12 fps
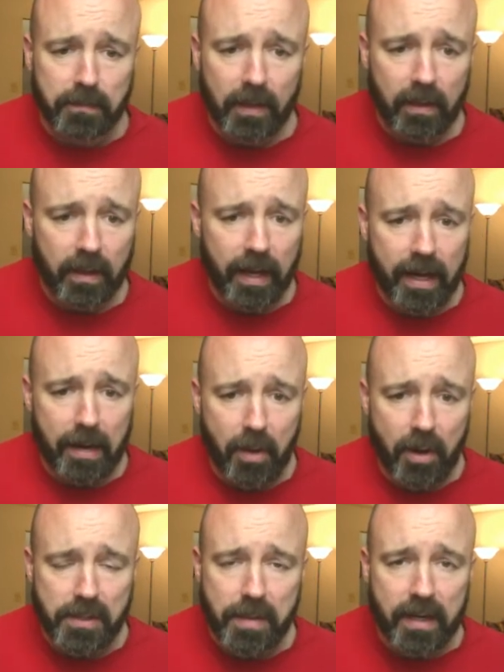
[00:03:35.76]
And I'm
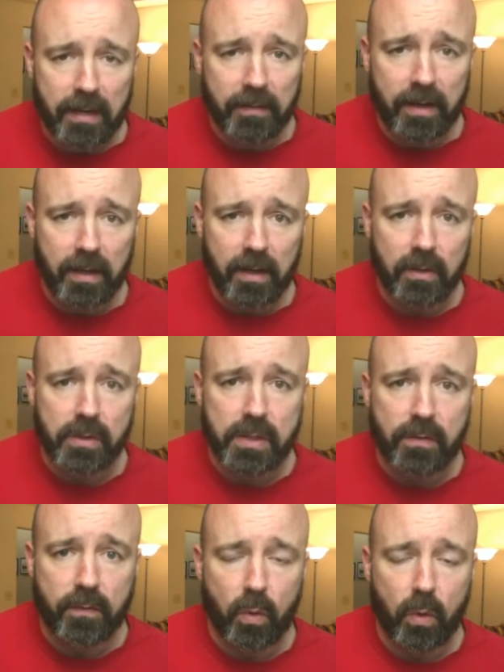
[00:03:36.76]
also making videos
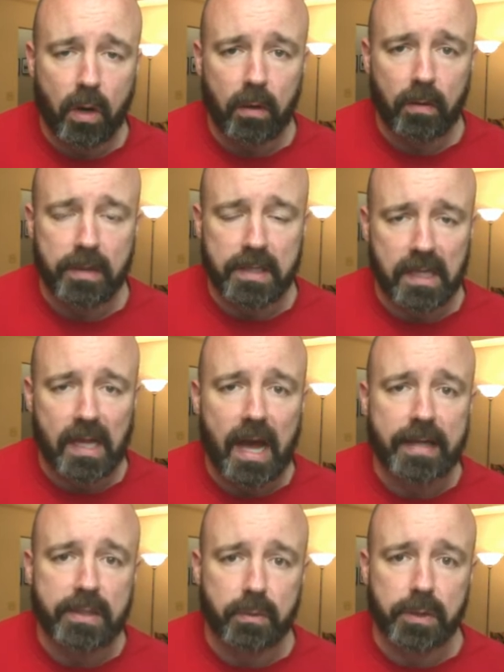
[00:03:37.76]
for the
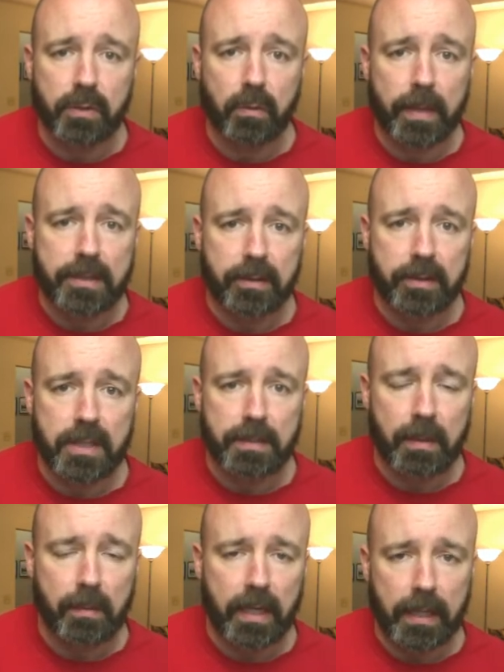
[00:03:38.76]
slides, which will basically just be
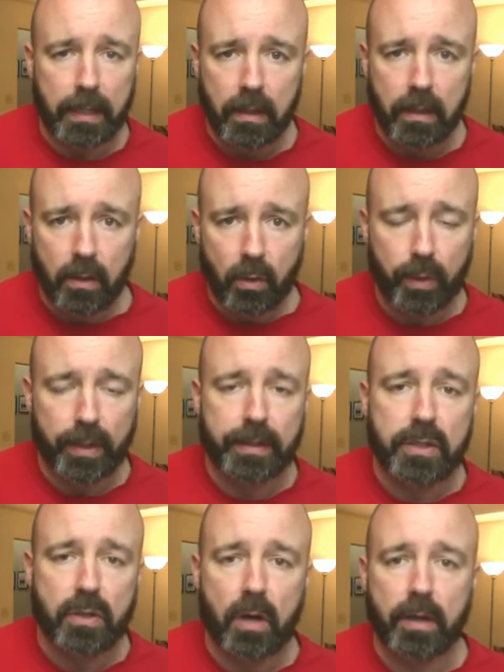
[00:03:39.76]
me quickly
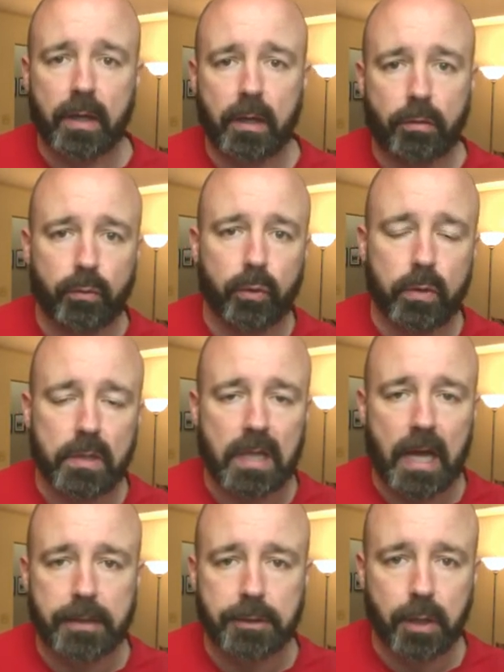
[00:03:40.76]
talking through the
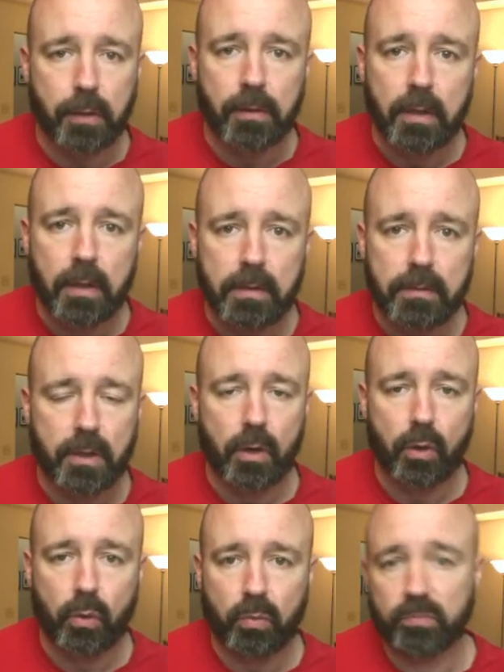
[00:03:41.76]
slideshow.
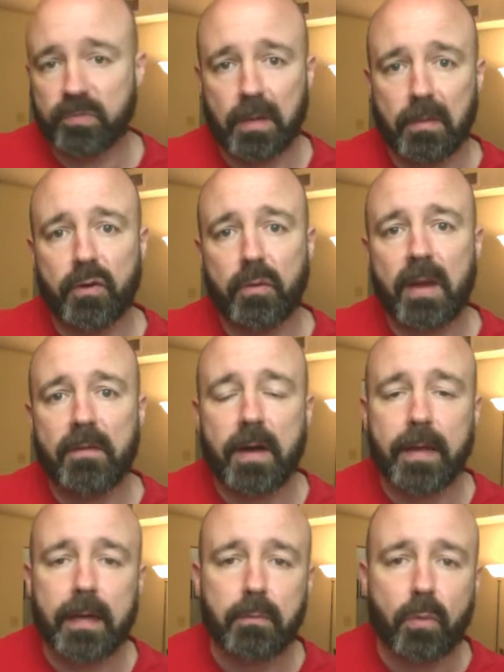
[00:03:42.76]
So some of you may find
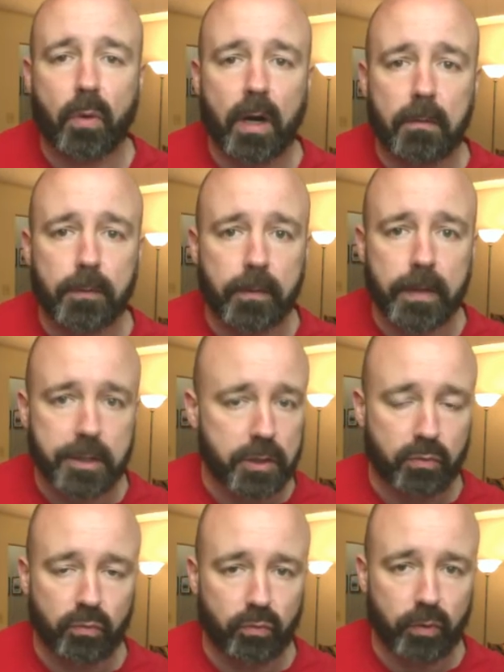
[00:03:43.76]
that more helpful than
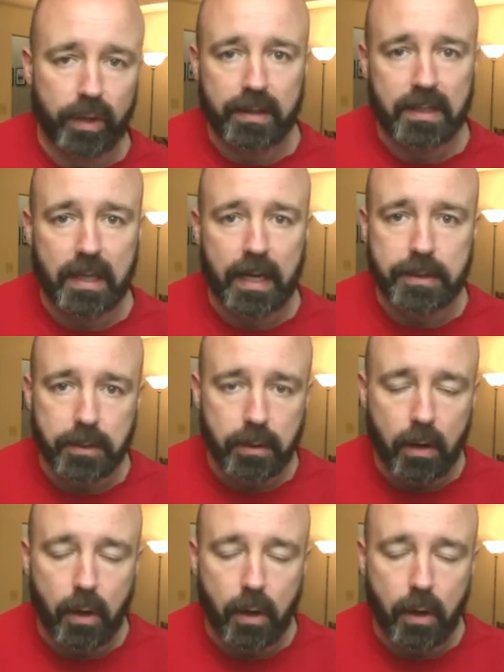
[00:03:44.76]
just reading the slides on your